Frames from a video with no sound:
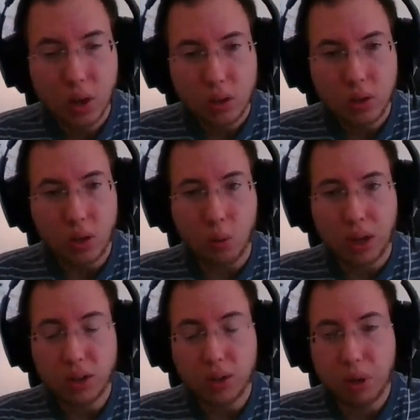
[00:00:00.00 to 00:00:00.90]
So
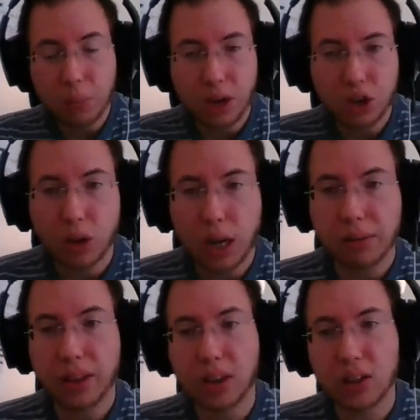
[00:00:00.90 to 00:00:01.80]
pretty much doing
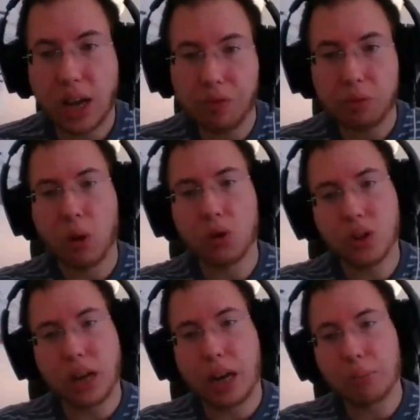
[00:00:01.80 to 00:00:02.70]
everything aside from
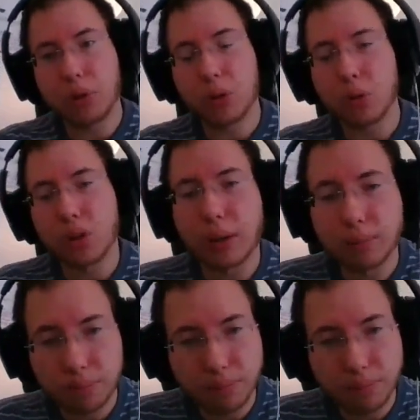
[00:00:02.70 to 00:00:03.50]
hosting and producing.